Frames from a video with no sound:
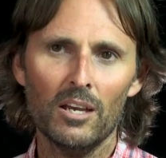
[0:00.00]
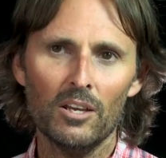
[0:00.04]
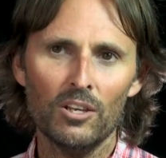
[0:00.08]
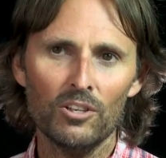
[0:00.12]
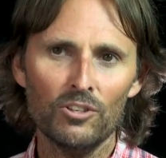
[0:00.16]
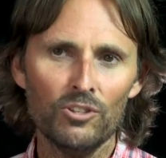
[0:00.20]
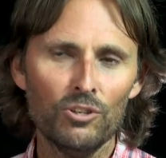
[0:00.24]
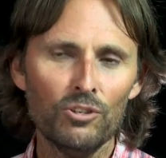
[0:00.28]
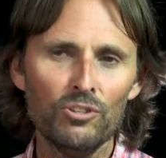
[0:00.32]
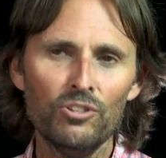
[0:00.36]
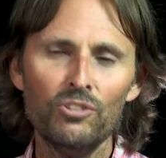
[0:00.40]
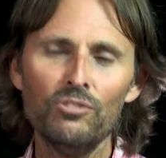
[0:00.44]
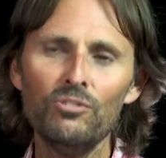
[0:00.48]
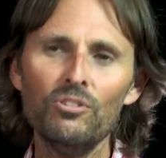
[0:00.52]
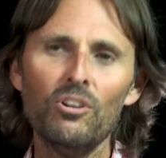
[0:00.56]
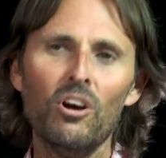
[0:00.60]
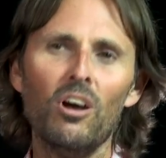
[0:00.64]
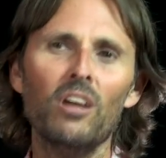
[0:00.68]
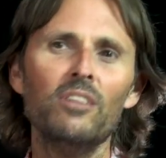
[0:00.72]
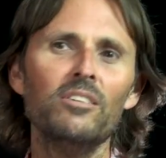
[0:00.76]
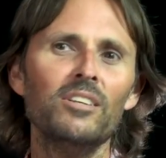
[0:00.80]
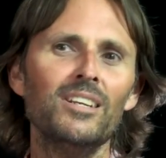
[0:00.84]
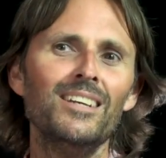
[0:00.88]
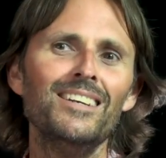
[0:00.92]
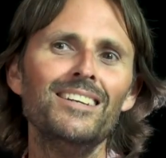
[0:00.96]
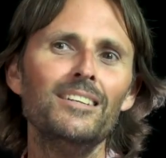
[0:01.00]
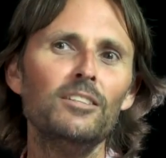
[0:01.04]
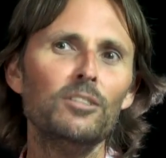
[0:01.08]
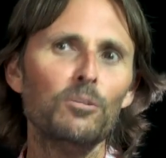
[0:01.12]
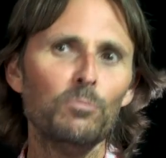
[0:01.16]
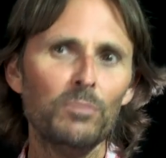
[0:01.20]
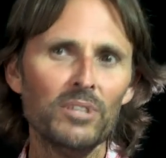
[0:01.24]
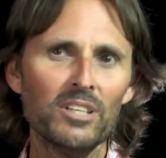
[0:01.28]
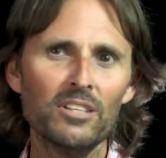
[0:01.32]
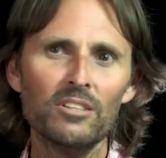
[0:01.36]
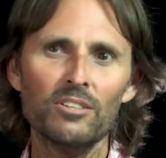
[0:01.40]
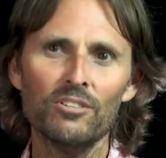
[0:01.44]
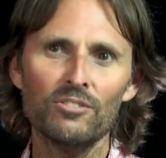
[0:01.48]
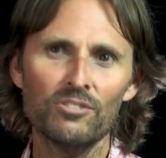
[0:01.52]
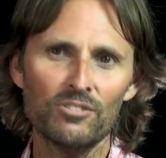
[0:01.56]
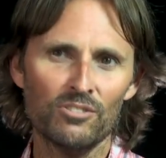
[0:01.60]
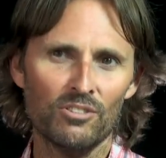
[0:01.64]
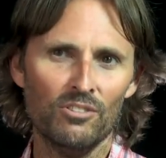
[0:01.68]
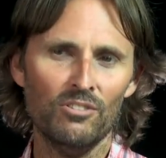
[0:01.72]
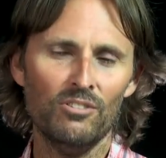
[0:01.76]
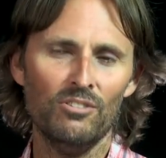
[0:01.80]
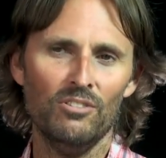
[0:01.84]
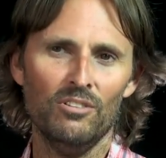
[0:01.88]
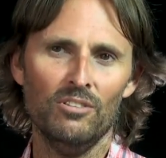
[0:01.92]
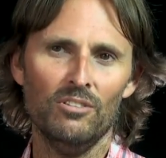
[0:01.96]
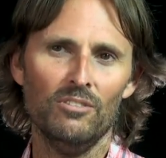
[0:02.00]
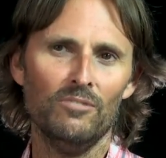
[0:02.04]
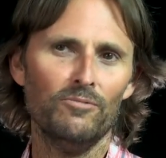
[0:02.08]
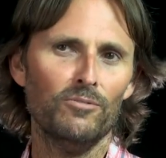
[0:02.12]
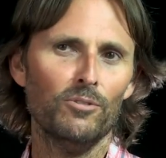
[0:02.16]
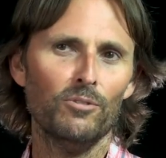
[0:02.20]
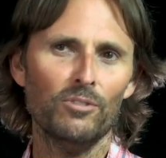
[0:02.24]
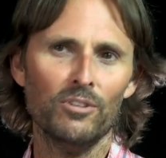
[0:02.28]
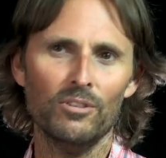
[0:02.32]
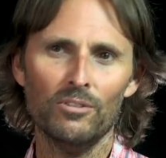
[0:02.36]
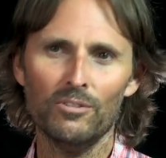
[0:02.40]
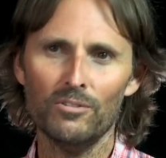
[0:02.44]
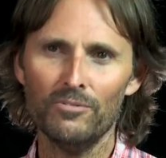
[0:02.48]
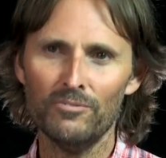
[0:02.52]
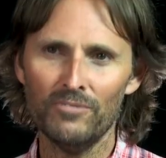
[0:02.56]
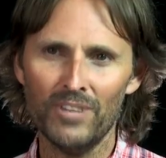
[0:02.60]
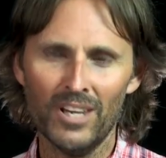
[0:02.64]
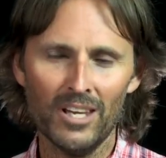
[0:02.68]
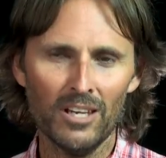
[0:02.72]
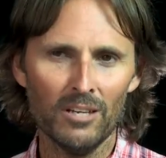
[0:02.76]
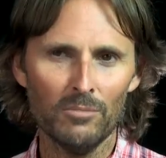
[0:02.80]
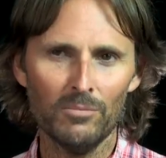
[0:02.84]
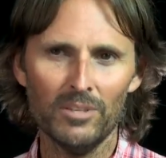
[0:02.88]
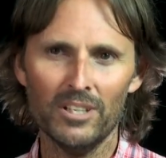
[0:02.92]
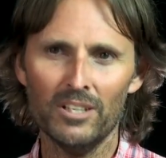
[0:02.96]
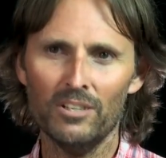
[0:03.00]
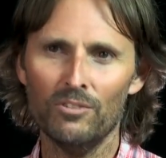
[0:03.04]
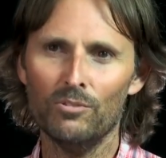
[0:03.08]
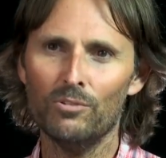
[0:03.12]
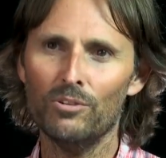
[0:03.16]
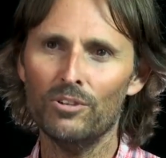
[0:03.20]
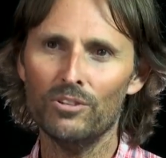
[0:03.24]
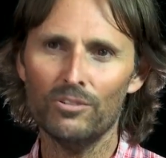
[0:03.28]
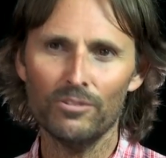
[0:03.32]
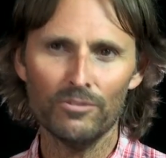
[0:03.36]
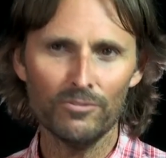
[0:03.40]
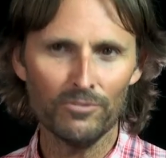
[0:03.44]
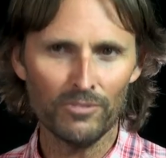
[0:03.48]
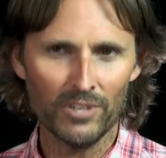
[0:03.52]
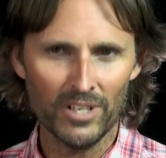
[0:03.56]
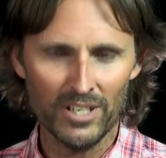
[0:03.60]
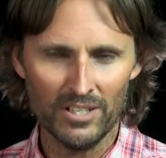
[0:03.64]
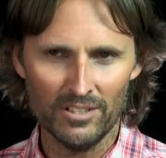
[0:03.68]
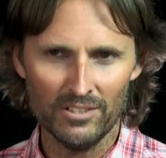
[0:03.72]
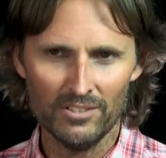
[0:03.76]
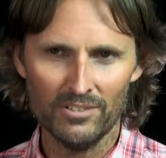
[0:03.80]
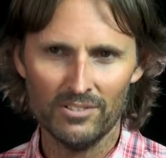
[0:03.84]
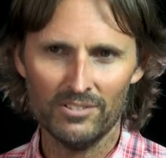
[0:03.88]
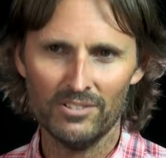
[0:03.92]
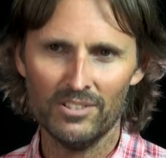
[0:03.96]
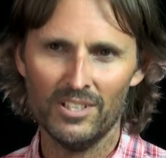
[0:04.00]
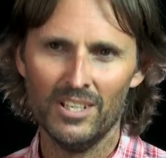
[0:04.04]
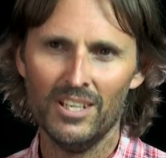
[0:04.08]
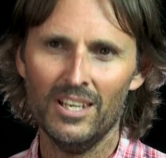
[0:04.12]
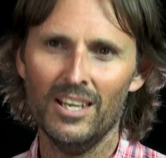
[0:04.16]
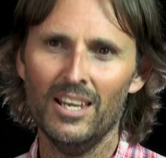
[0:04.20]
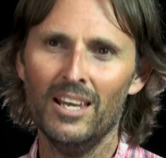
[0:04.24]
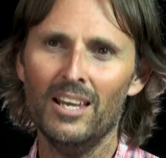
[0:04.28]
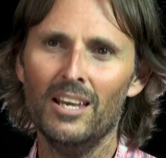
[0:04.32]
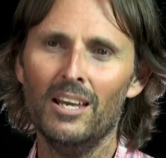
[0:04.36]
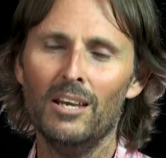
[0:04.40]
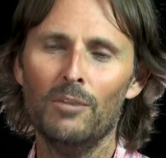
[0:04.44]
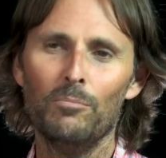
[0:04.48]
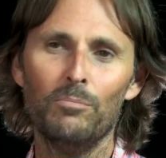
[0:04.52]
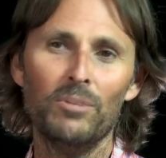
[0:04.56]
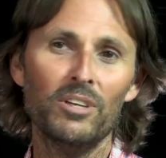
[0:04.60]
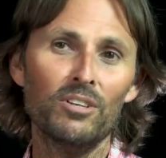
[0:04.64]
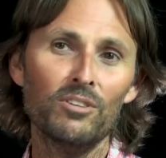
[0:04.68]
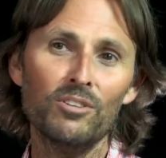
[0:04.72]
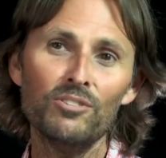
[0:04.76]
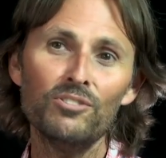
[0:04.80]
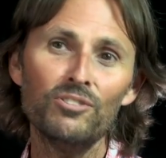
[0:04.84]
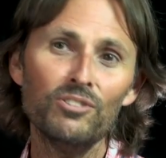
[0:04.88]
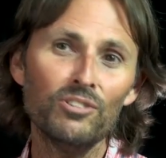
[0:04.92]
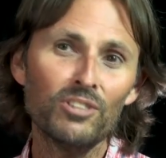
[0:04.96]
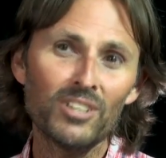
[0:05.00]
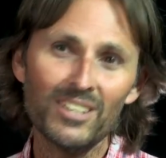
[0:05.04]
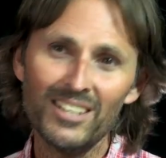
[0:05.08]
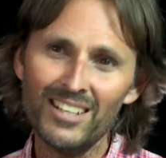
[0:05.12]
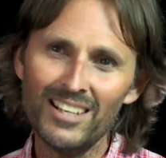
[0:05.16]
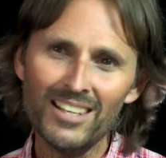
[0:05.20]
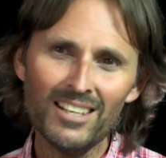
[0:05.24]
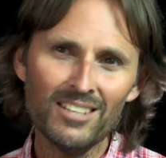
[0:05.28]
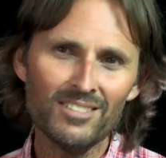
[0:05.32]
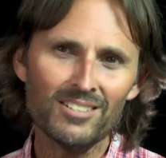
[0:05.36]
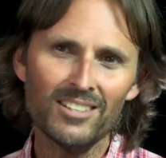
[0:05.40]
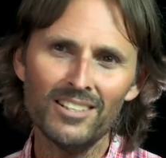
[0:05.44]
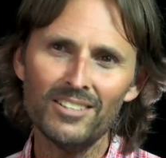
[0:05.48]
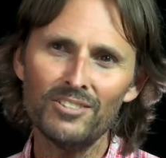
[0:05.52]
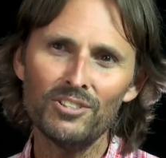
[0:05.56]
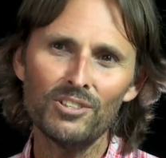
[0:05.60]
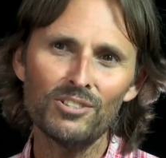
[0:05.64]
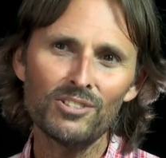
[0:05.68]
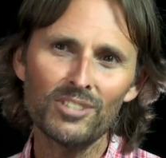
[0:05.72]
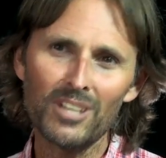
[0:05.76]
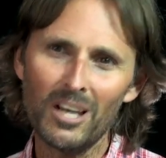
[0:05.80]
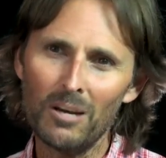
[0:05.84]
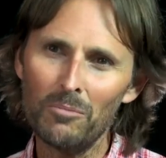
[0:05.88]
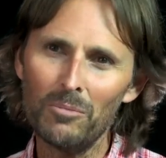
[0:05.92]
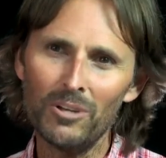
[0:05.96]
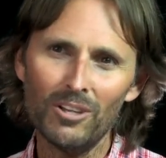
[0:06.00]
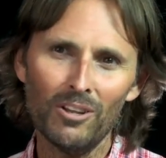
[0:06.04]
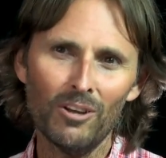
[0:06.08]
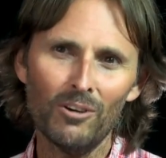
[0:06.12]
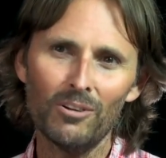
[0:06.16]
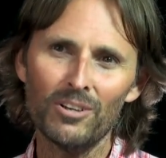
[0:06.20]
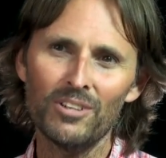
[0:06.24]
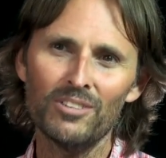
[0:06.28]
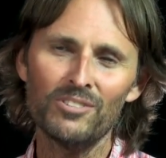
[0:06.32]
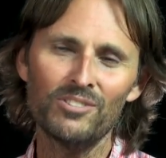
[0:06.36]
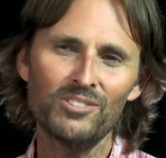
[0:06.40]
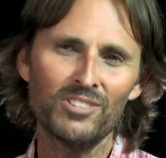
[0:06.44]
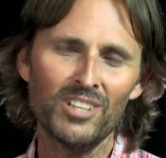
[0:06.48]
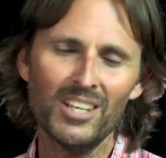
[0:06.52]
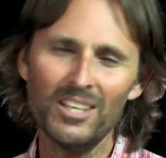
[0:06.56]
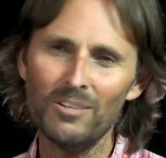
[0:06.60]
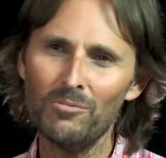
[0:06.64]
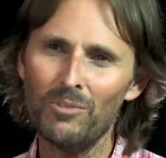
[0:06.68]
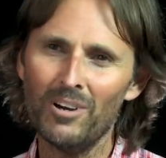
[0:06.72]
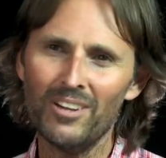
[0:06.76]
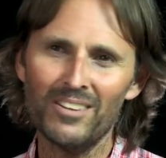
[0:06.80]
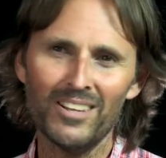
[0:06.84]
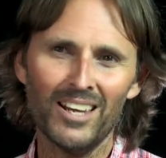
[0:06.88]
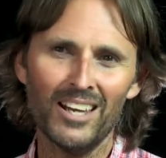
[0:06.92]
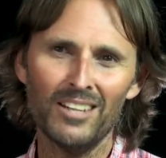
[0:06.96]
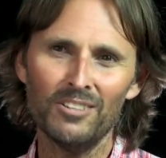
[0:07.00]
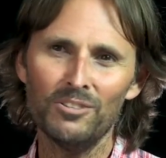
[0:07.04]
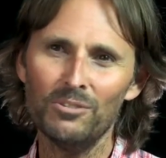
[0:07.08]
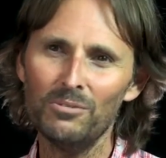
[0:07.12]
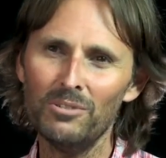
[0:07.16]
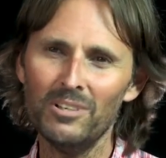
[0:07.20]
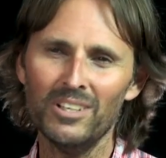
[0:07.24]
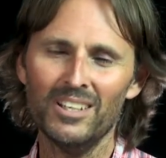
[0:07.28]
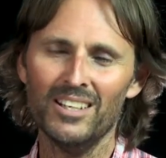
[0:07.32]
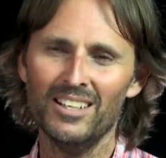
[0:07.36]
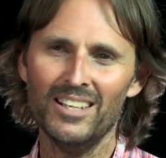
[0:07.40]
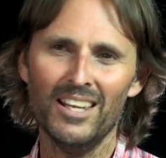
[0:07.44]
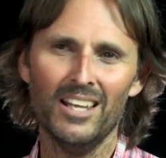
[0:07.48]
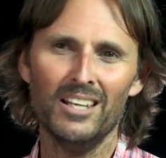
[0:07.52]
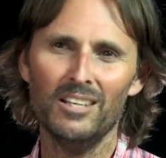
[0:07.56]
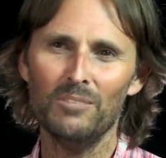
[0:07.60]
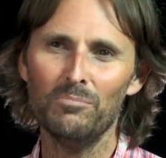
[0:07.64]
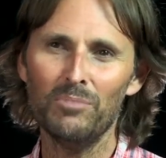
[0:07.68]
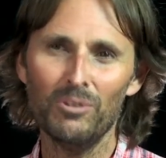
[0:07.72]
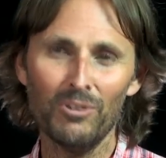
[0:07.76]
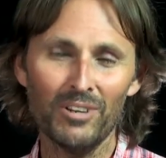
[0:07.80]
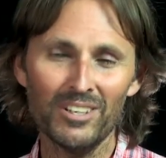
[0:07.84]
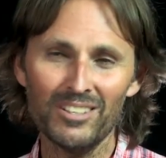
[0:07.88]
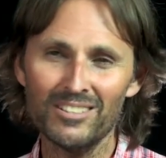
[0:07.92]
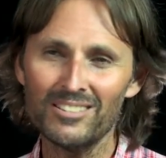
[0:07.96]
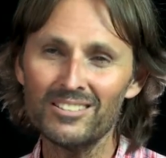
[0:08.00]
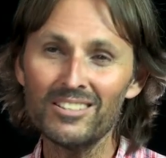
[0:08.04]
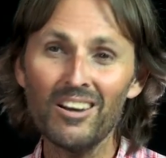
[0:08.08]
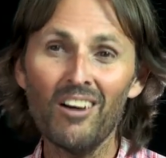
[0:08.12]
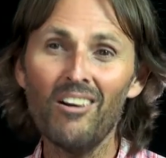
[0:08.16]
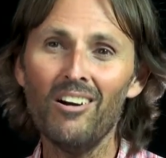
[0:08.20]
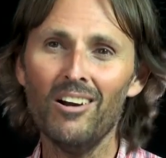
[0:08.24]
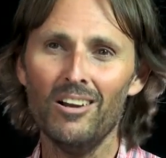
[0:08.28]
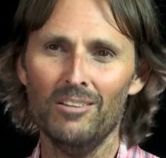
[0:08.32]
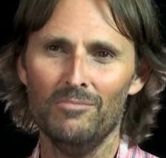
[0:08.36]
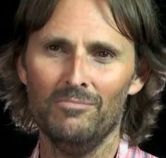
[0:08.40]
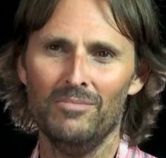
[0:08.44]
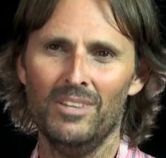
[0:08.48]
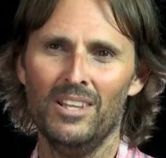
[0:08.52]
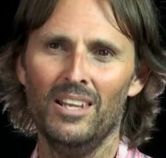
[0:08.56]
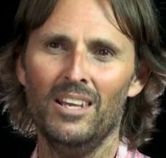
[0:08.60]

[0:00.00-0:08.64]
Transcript: You do not need to be concerned for your family or your friends because you can easily just come along and see what they're doing at any point in time.